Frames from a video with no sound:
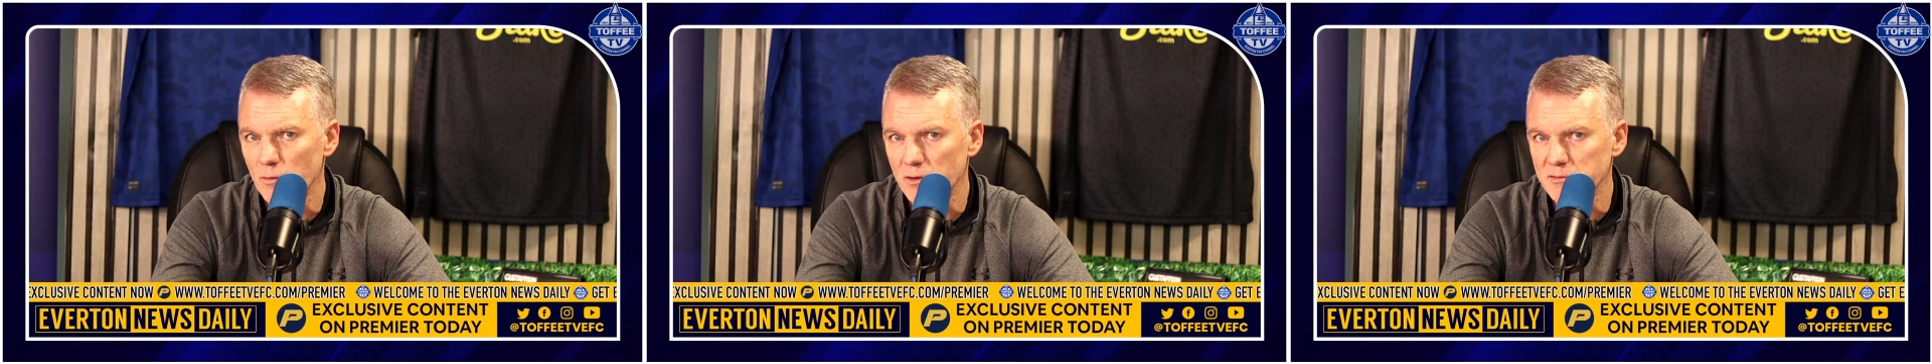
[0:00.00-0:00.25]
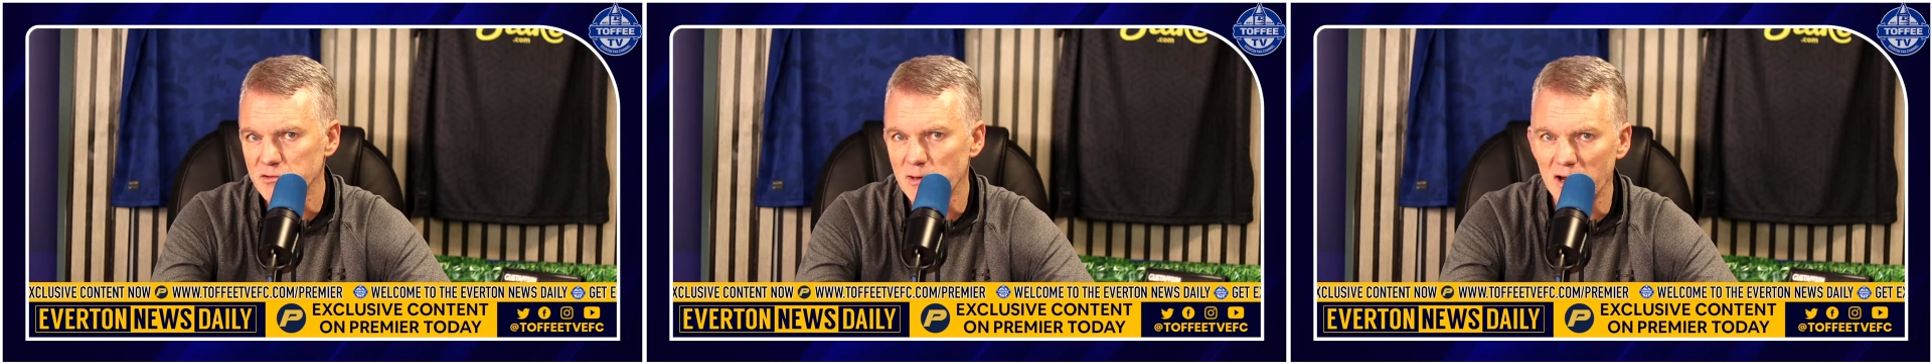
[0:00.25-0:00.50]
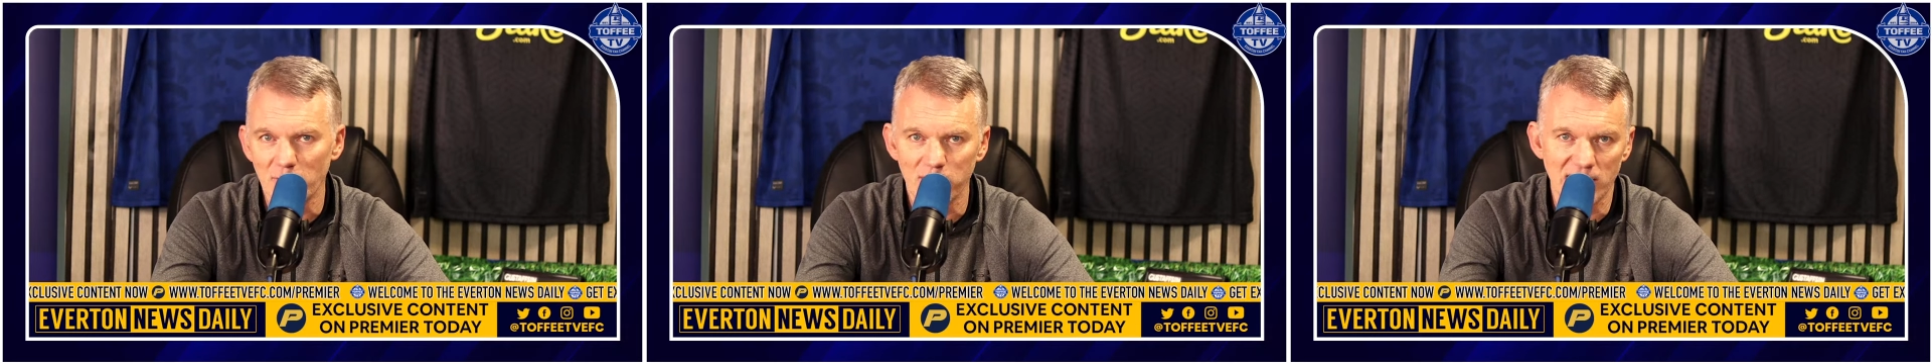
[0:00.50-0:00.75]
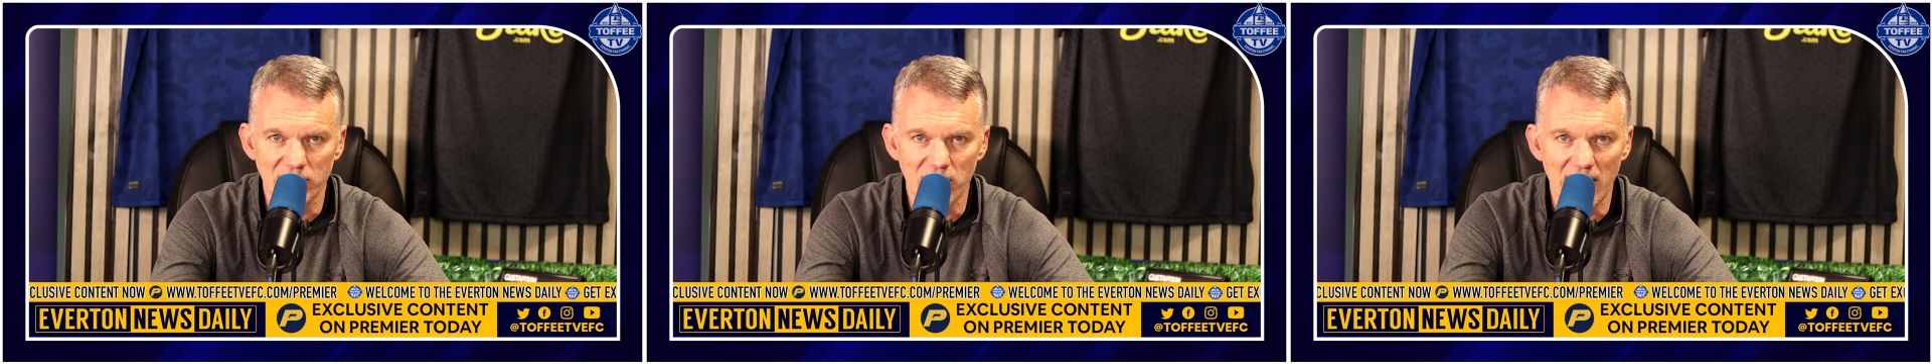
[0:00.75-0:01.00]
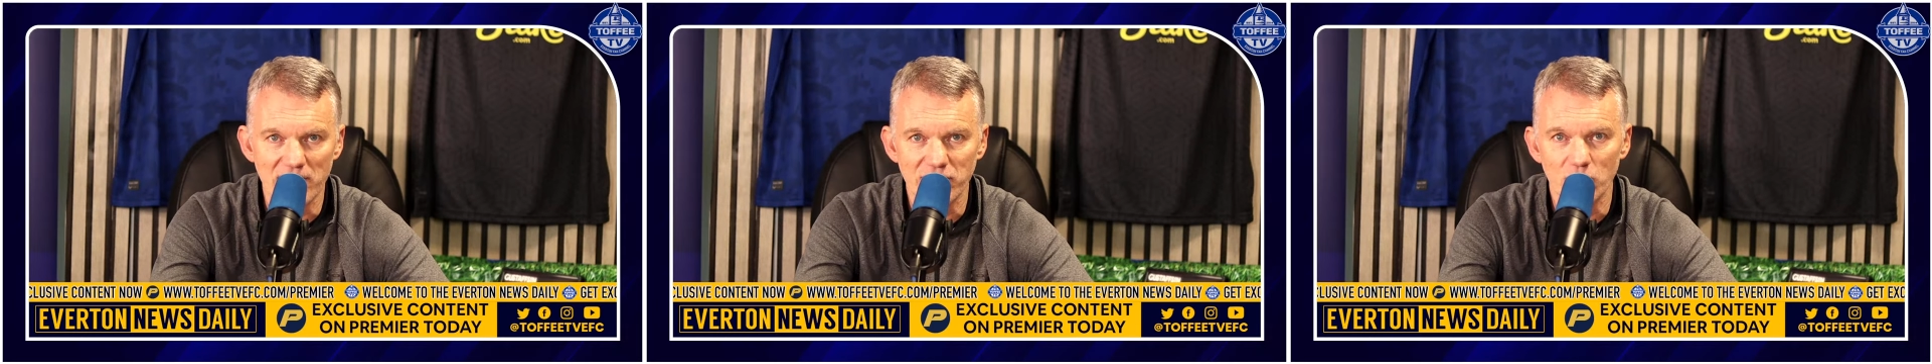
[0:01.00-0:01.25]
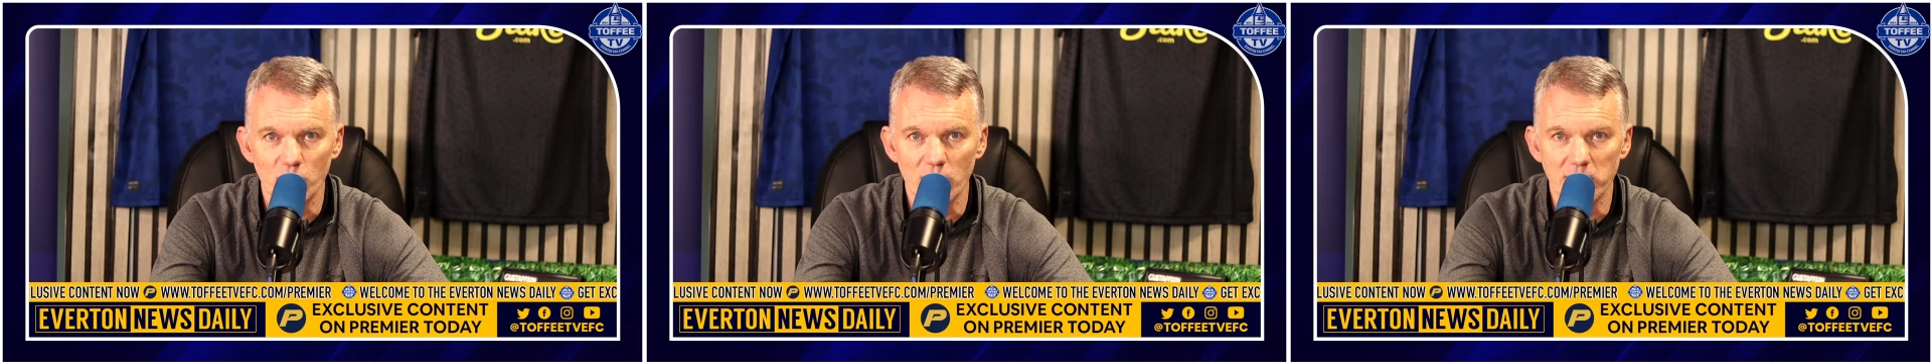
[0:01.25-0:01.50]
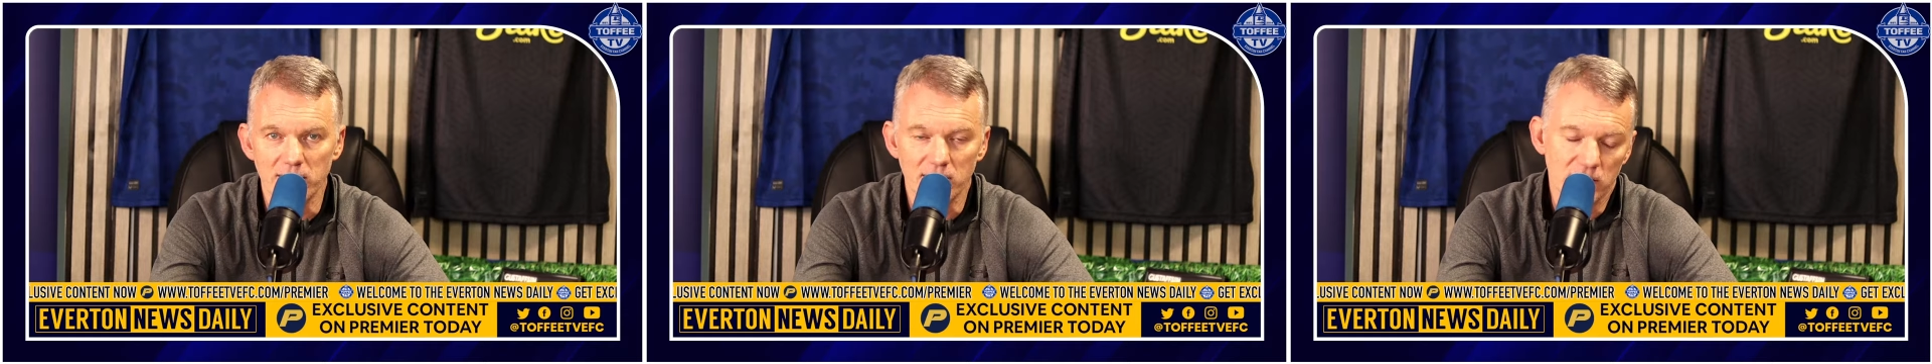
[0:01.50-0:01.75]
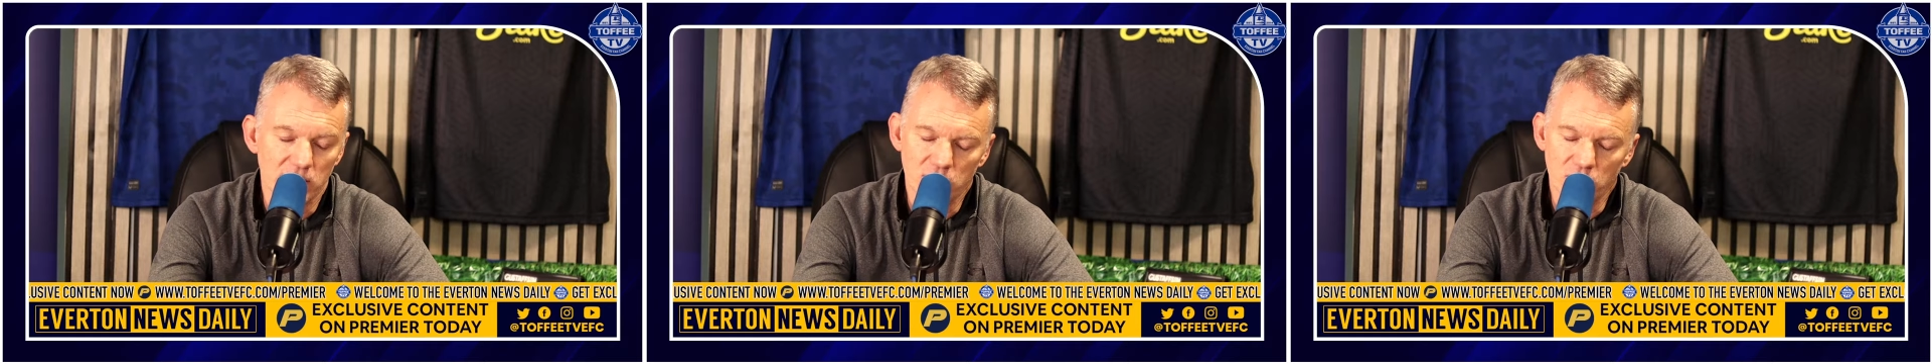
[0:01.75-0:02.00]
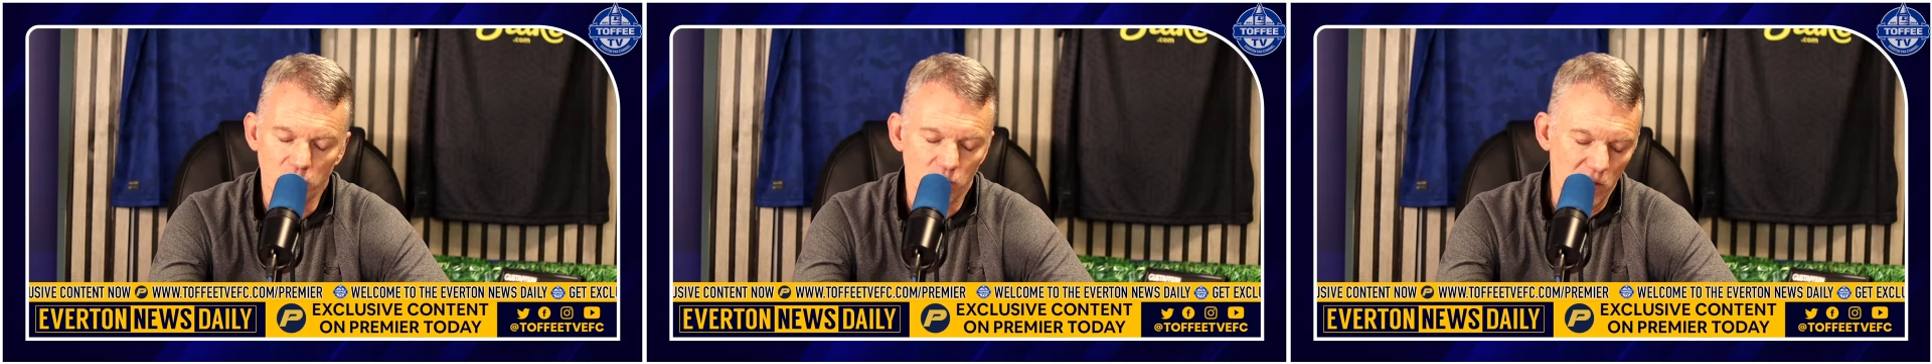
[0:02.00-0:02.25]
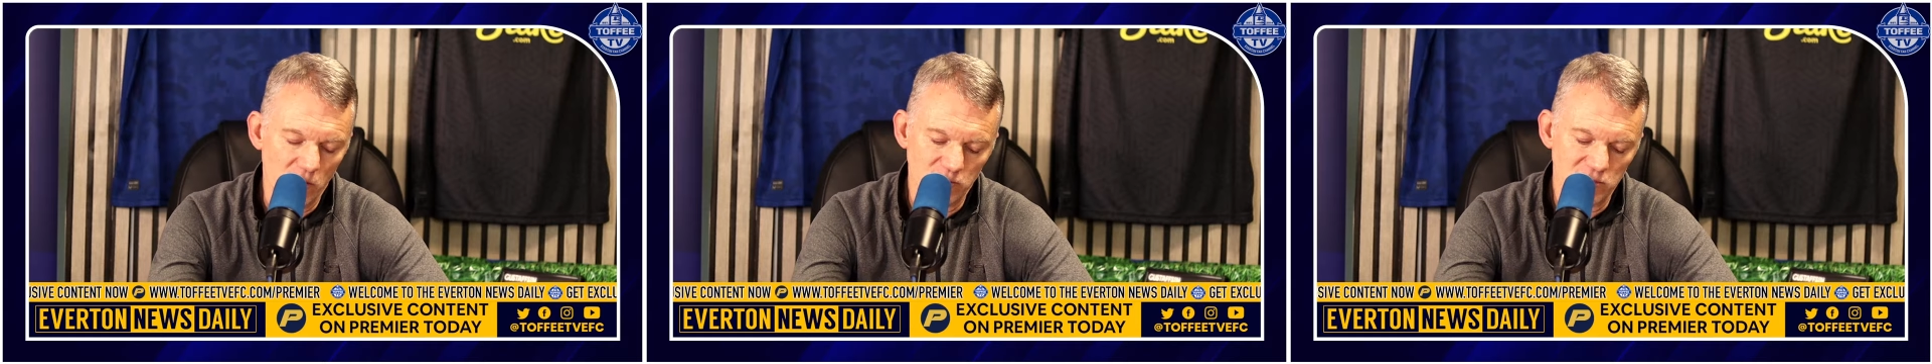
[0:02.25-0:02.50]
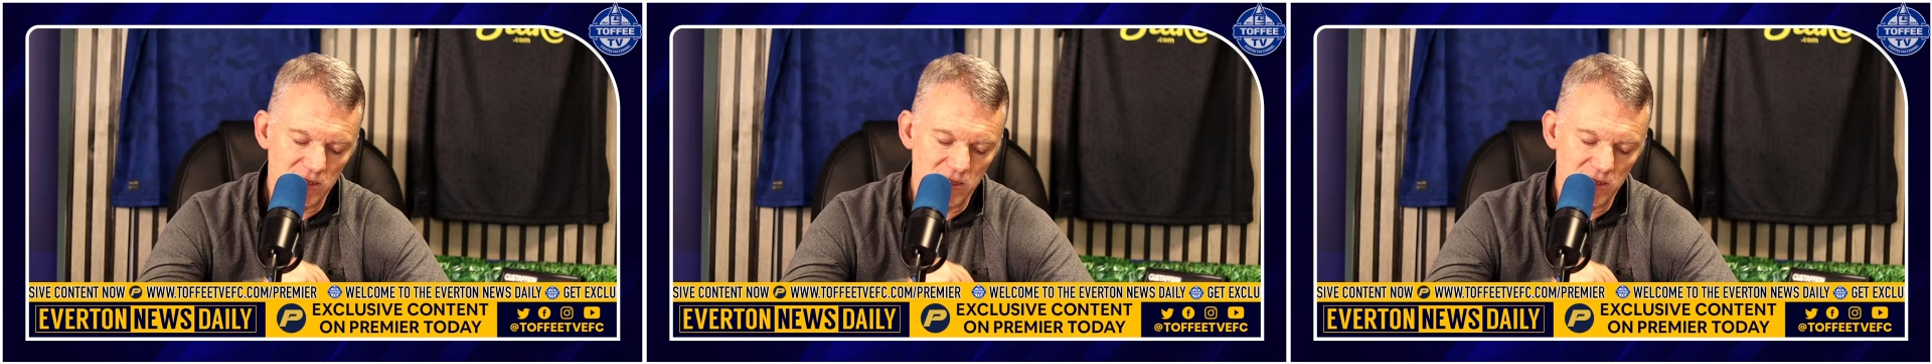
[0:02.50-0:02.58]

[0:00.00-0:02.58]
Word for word: with them as well and play for Everton women. Who knows?